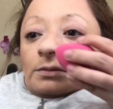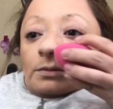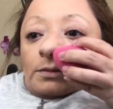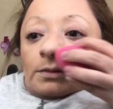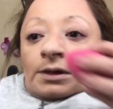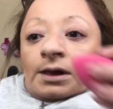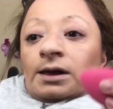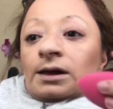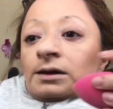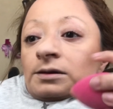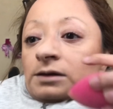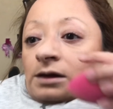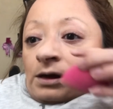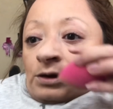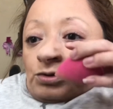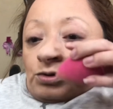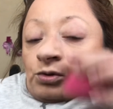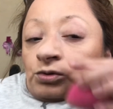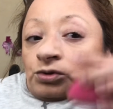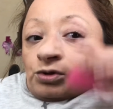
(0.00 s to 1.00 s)
And I
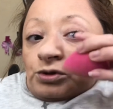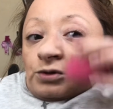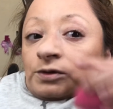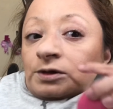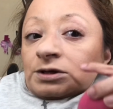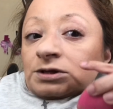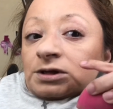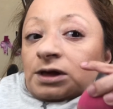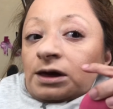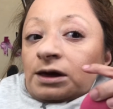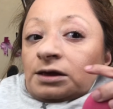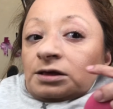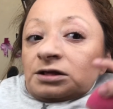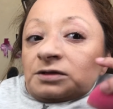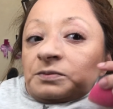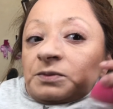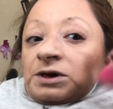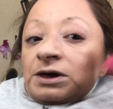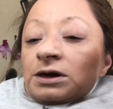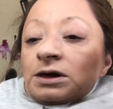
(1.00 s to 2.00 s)
don't do the sides
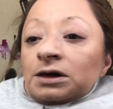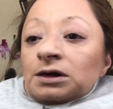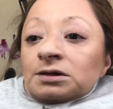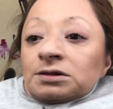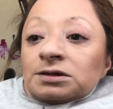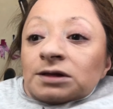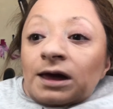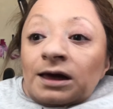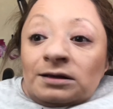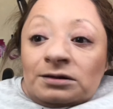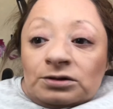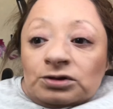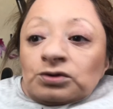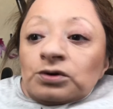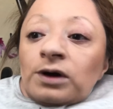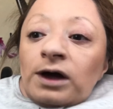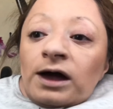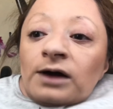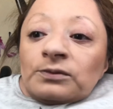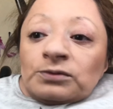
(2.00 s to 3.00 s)
because I still
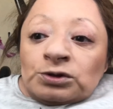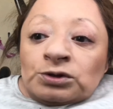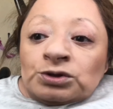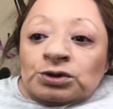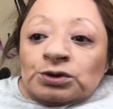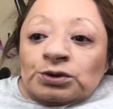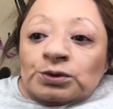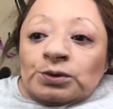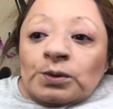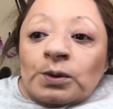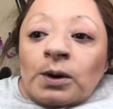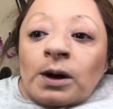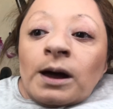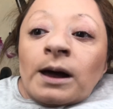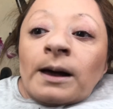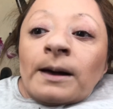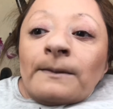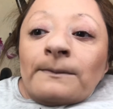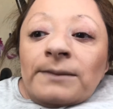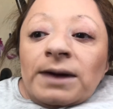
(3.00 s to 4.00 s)
have to do
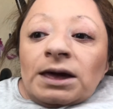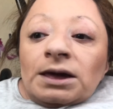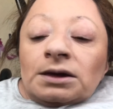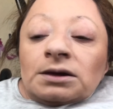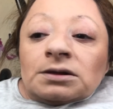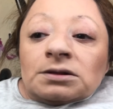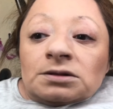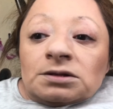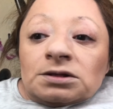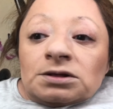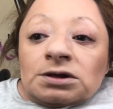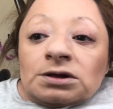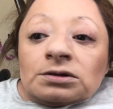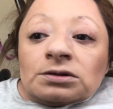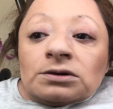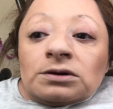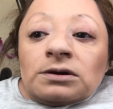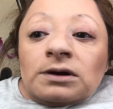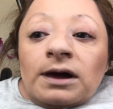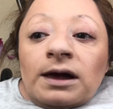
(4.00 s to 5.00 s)
my
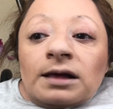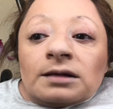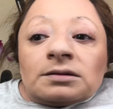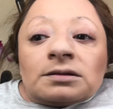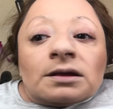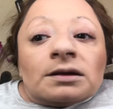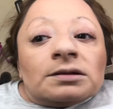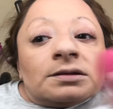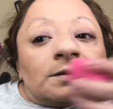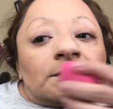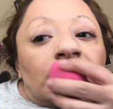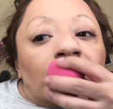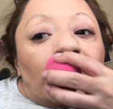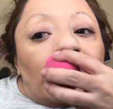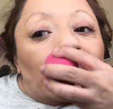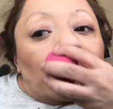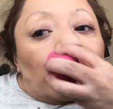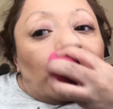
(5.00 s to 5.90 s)
concealer, as I said.